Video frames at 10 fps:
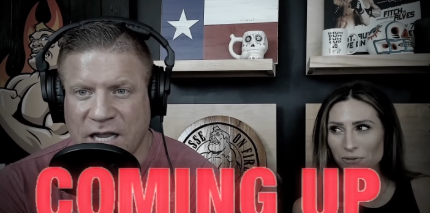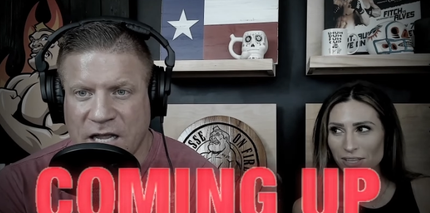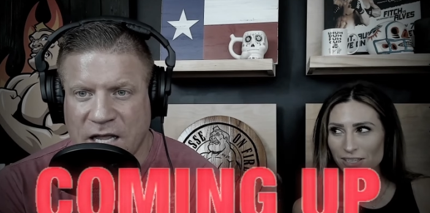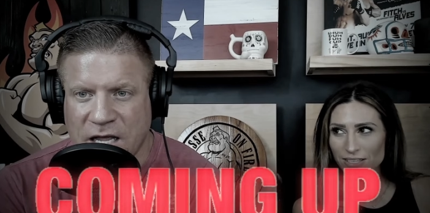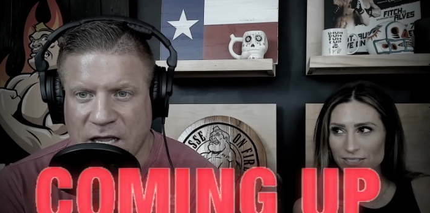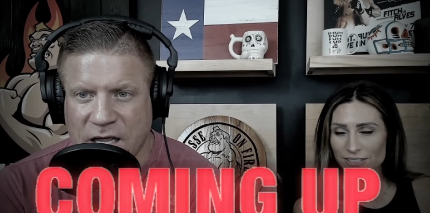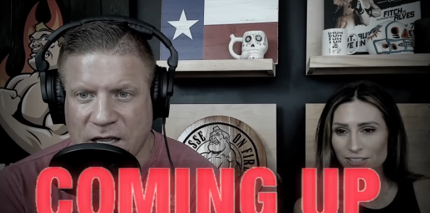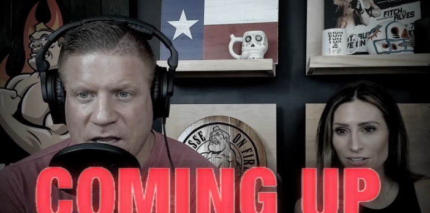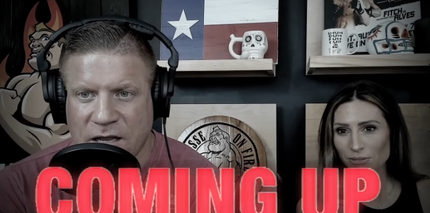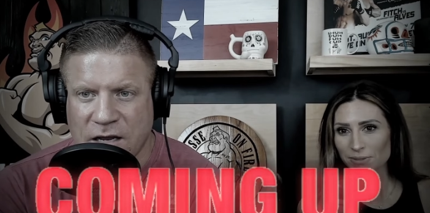Speaker 1: think that's a
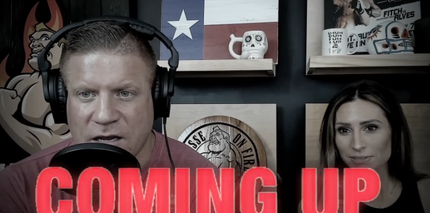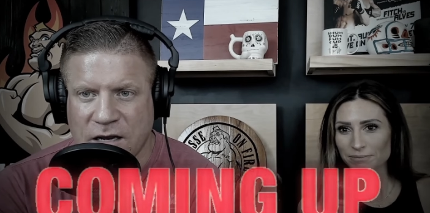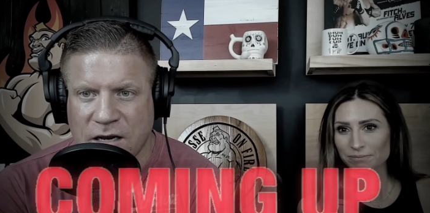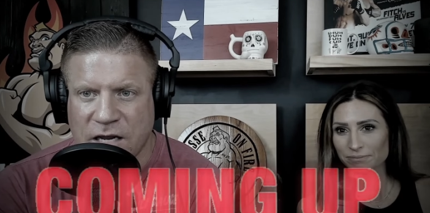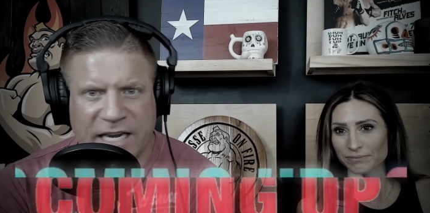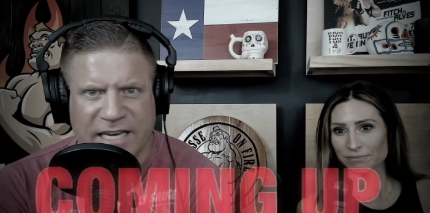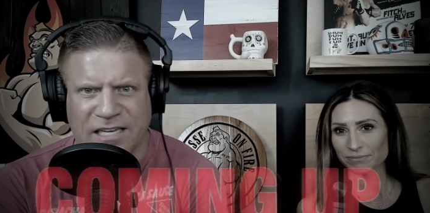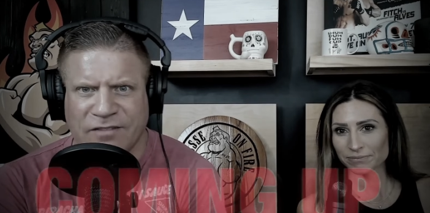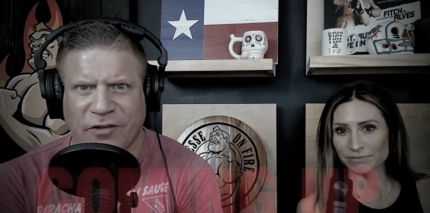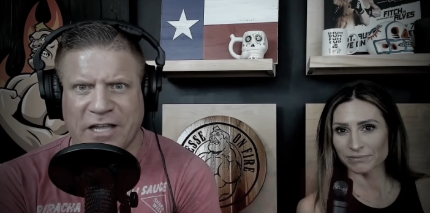good argument.
Speaker 2: It
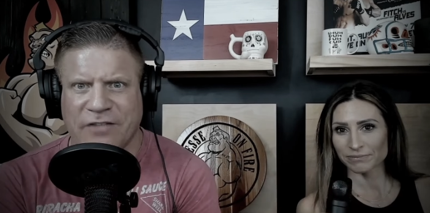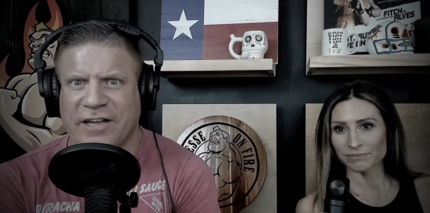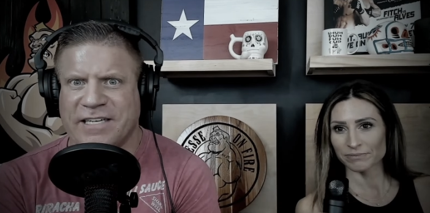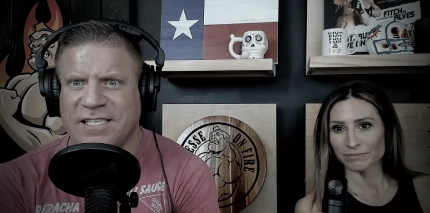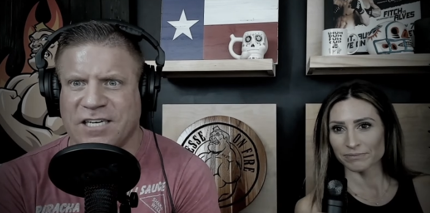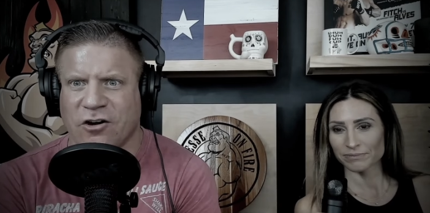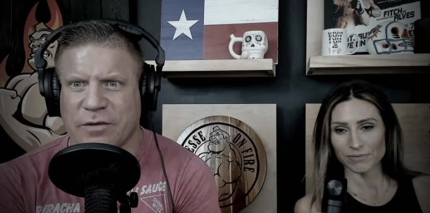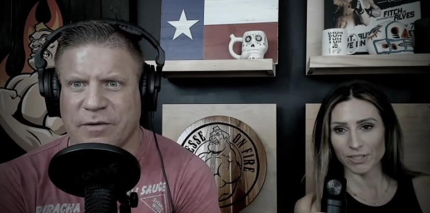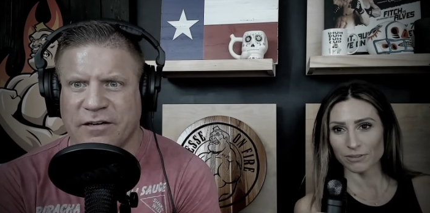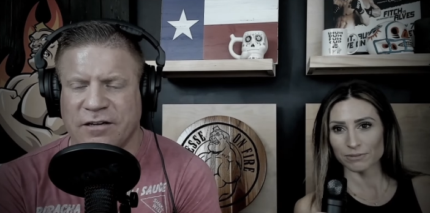is a fucking fantastic
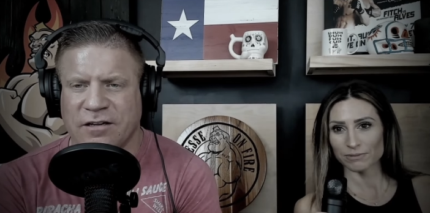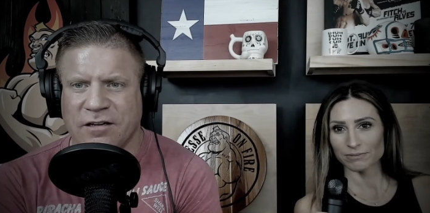argument. No.